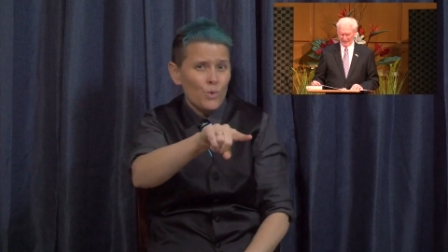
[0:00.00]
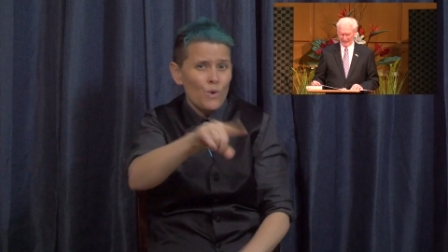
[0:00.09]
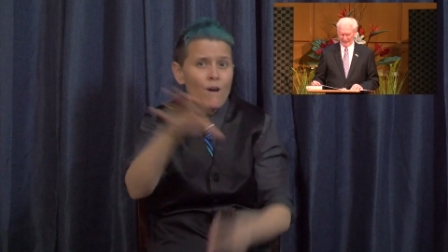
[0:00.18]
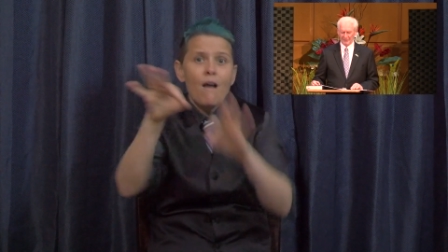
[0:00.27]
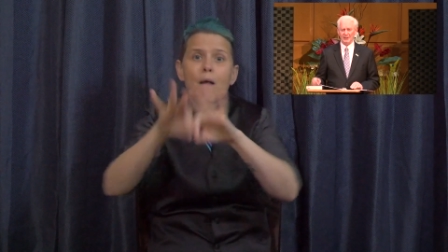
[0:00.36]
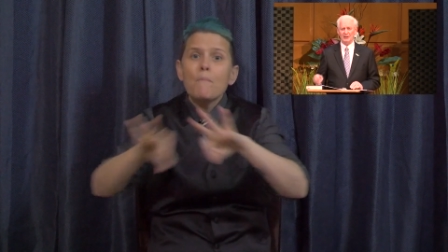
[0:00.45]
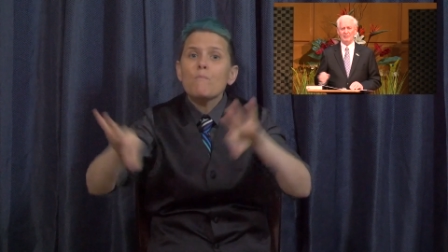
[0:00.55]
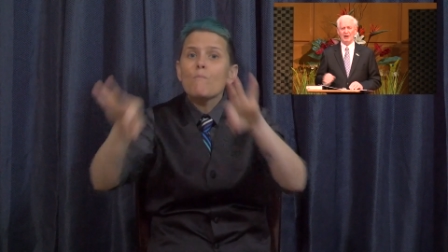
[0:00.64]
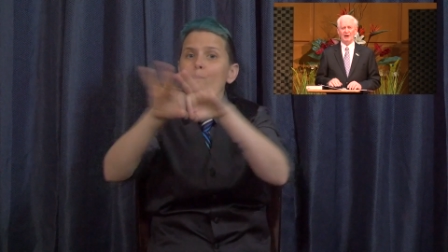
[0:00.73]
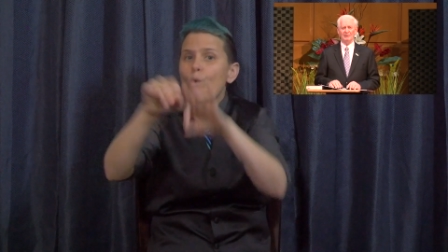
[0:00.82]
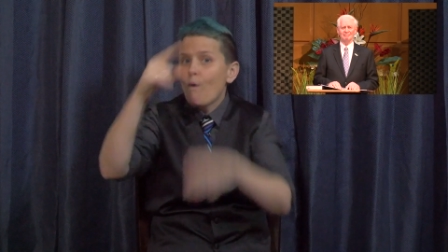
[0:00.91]
I think
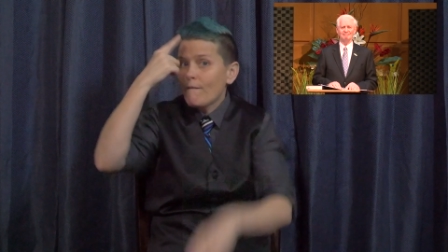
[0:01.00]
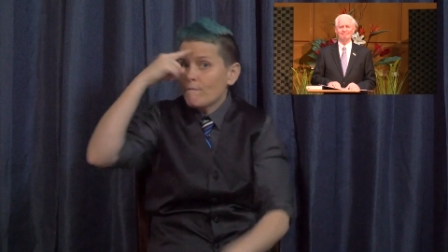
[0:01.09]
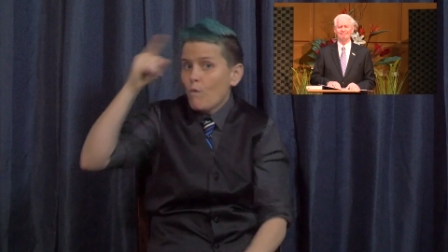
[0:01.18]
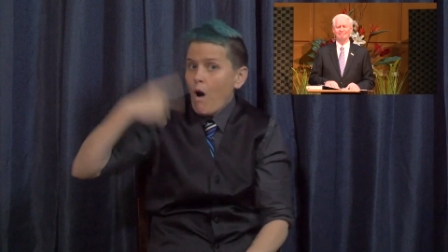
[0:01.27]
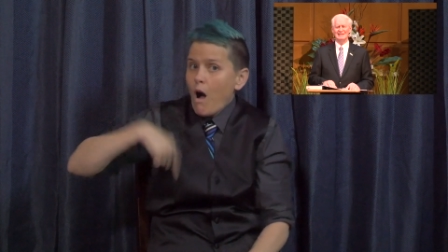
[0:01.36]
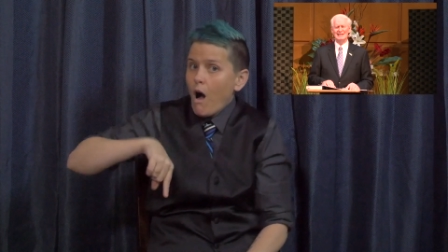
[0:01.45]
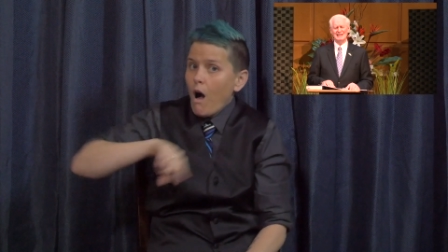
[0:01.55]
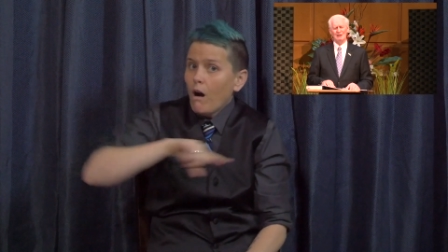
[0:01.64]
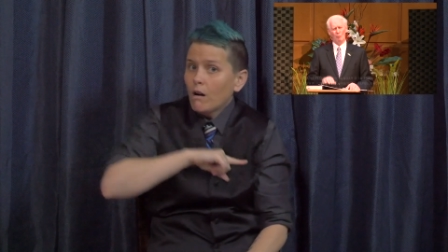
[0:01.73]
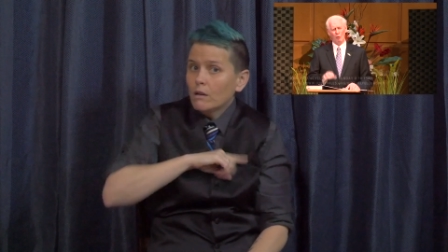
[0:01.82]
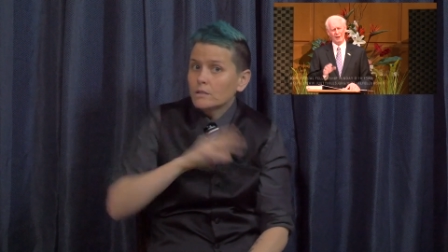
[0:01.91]
about
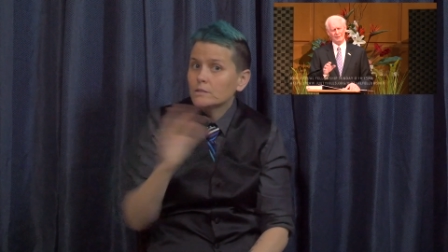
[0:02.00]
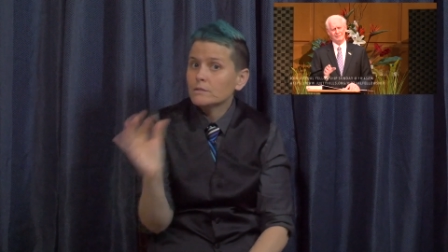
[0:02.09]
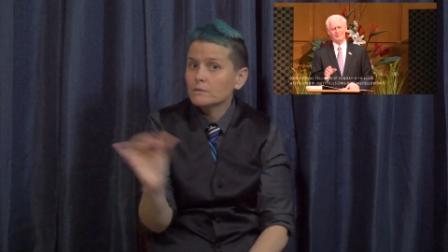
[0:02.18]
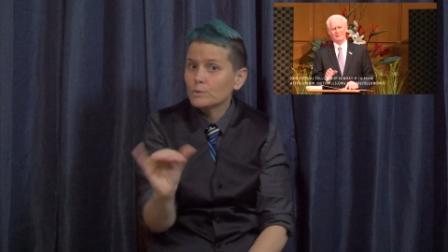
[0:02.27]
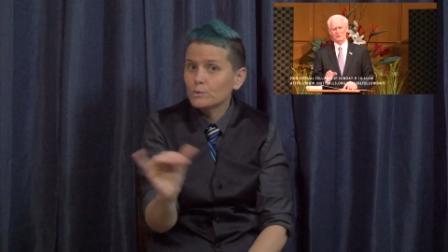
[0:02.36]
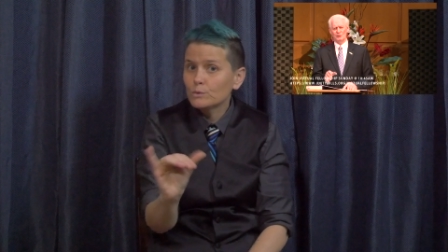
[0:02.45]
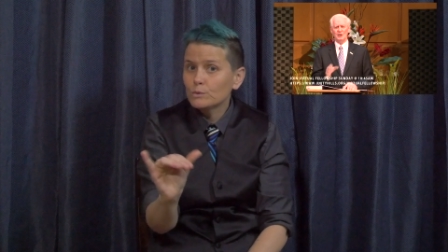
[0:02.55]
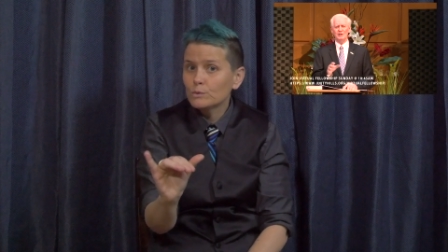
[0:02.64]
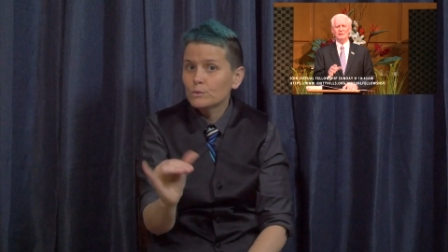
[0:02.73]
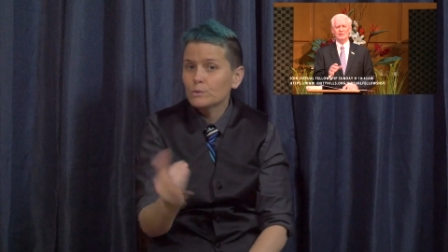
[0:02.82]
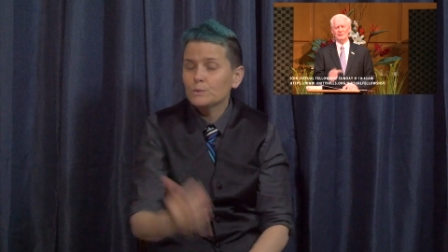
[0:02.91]
what
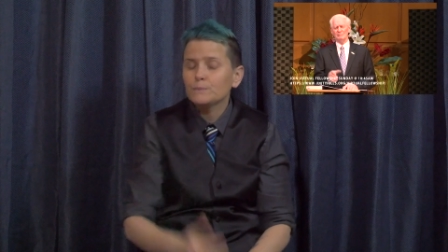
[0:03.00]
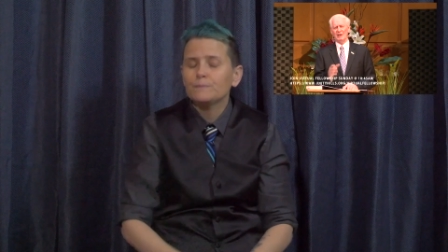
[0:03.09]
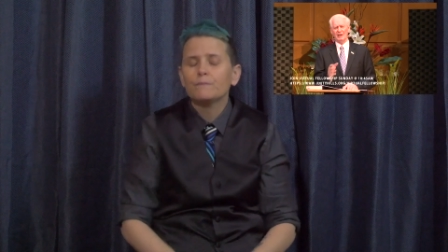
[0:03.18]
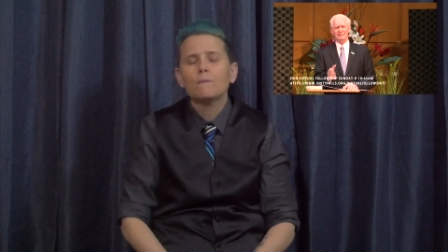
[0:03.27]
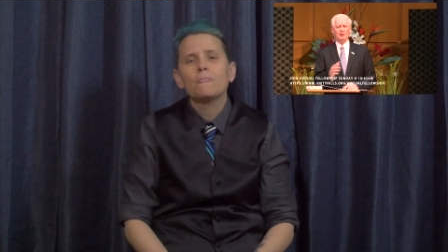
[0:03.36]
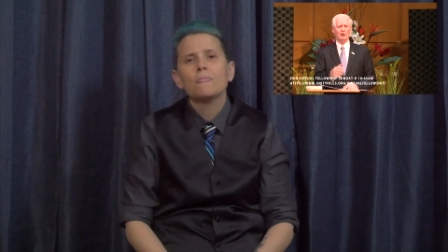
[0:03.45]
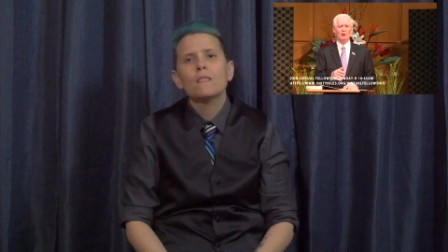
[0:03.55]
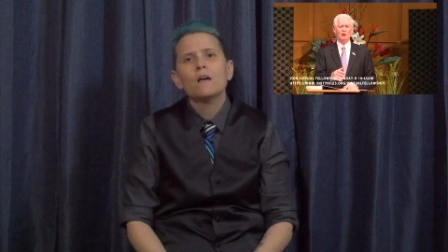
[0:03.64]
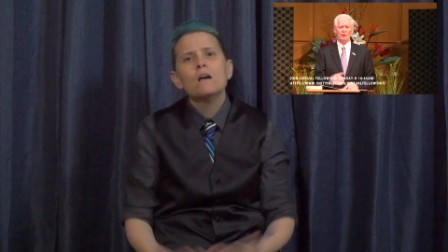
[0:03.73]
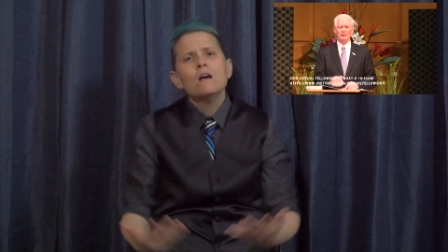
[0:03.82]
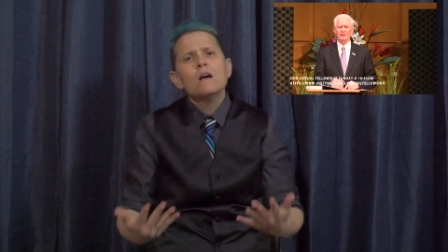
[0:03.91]
Jesus may have
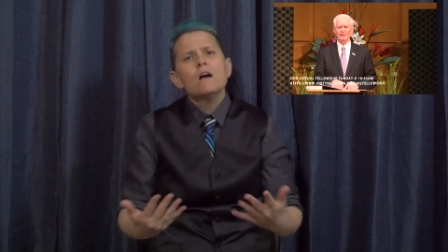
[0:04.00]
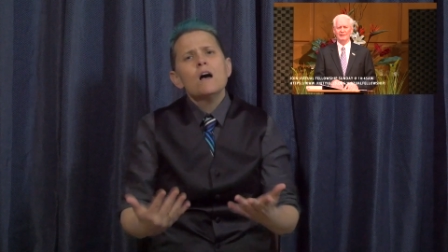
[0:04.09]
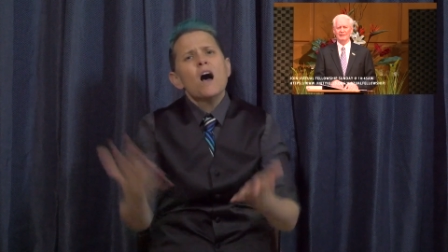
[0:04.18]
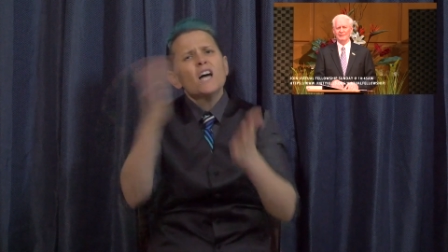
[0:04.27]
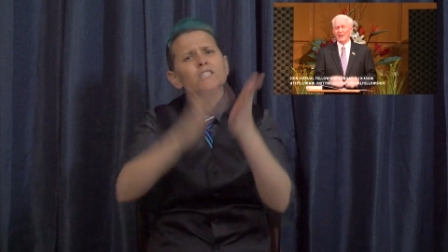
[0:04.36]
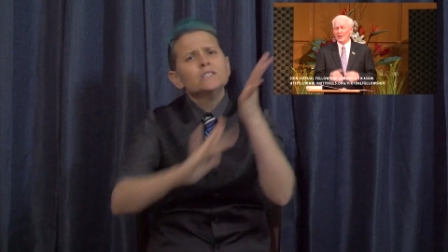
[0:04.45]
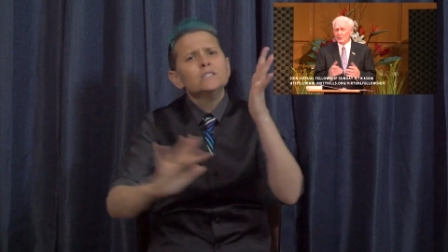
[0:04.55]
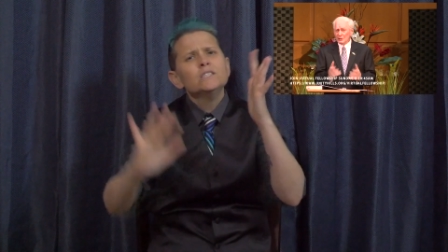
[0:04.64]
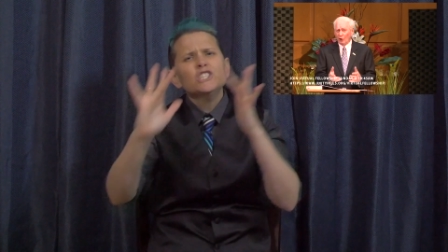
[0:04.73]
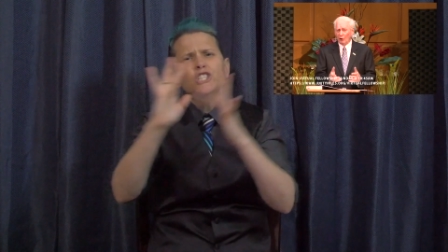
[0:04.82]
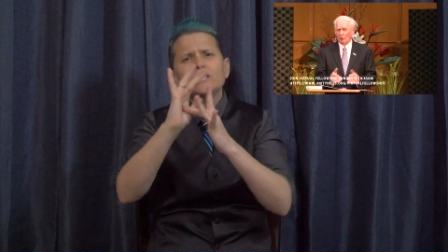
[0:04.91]
called his
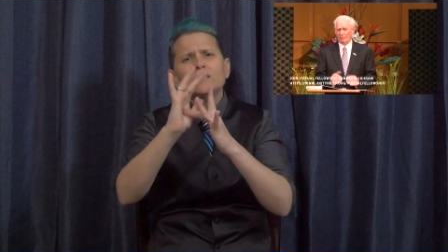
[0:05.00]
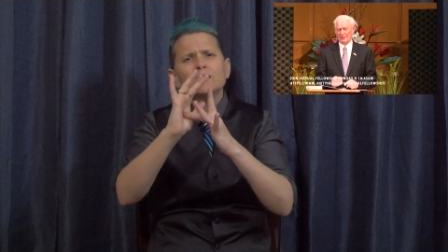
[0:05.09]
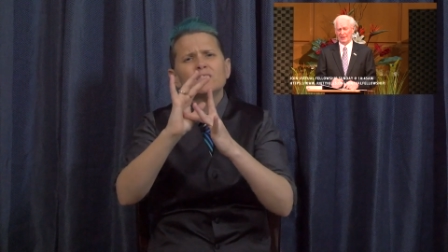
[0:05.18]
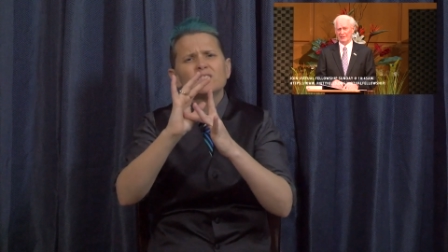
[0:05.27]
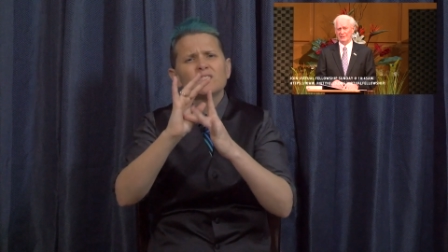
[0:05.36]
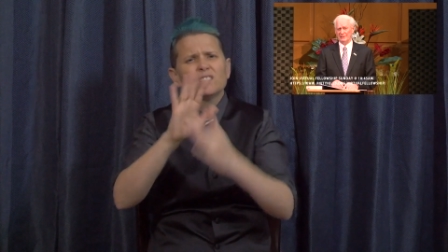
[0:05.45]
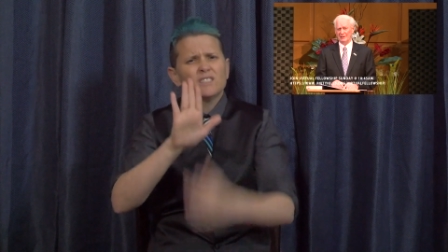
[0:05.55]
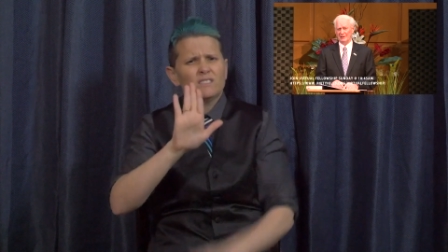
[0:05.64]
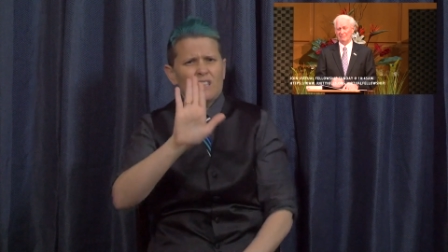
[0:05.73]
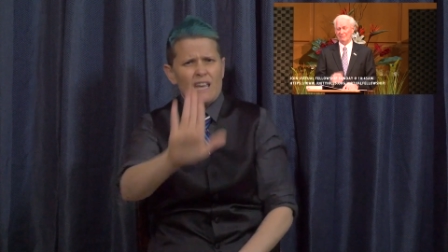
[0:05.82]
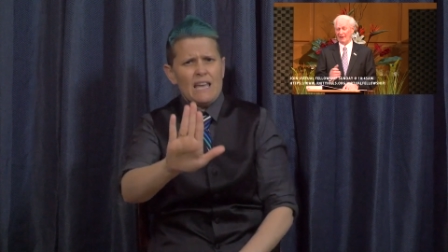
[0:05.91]
home in his
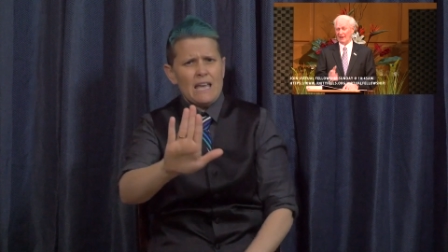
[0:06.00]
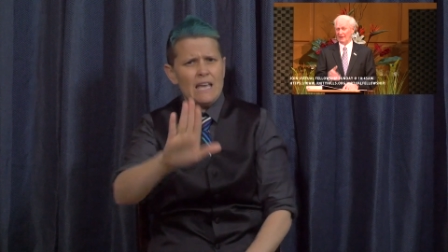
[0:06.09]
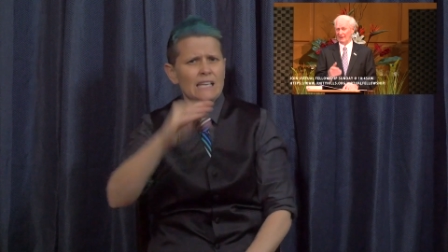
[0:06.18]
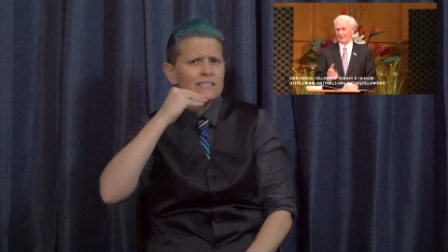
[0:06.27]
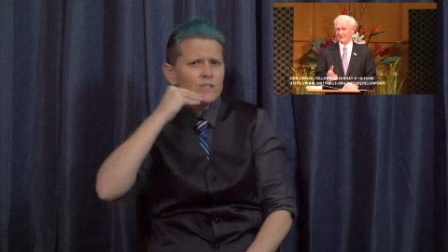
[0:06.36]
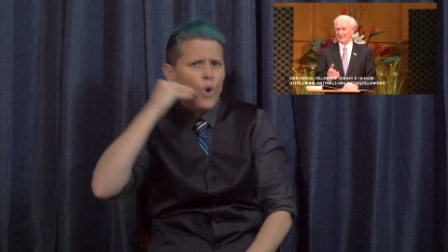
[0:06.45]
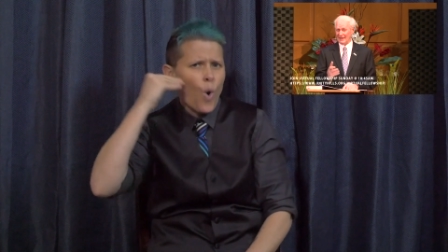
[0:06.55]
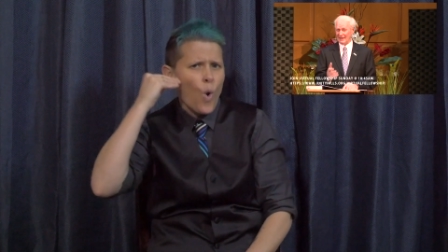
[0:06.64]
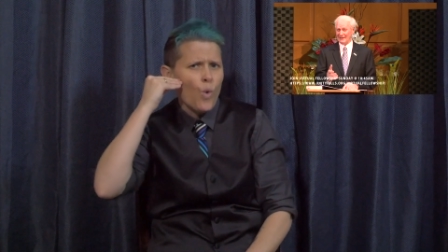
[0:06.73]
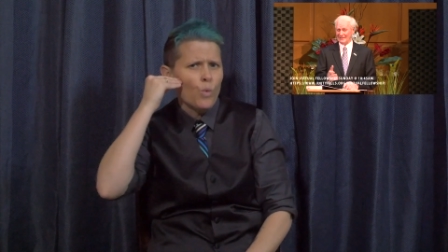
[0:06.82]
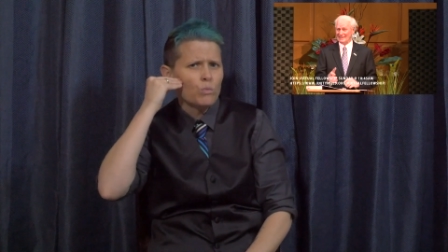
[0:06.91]
final
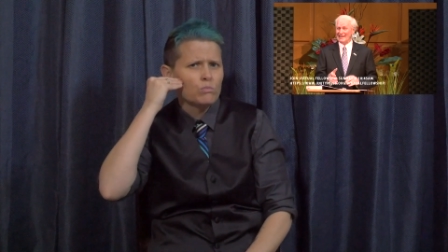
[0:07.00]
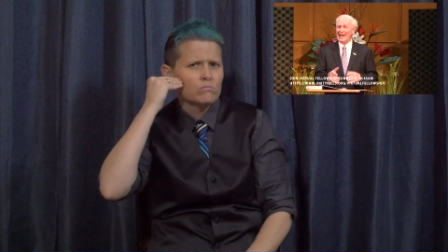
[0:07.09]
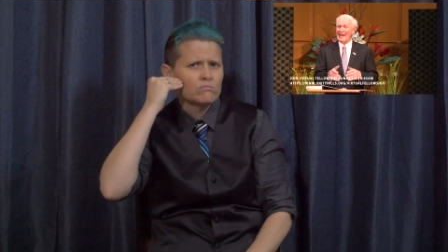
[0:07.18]
days